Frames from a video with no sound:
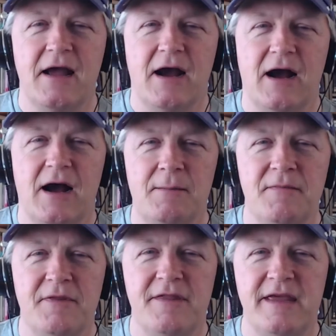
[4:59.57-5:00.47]

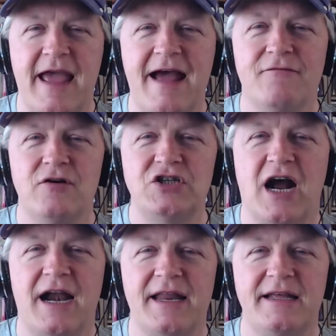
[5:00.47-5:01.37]
Um, the average
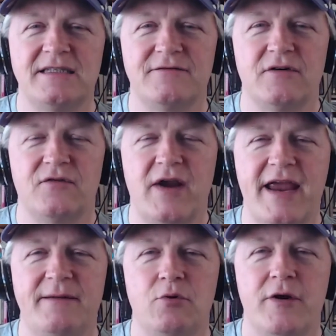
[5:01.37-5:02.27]
audience of over
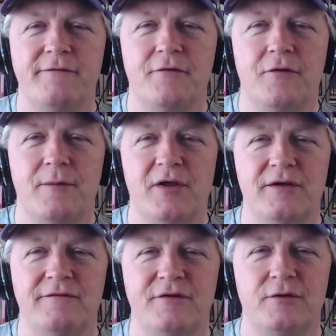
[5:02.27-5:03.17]
8.4
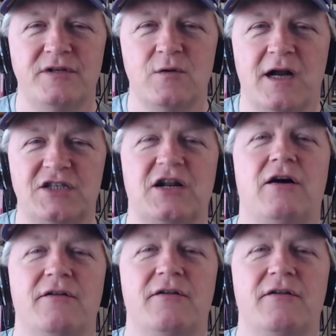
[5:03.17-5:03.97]
million viewers watched all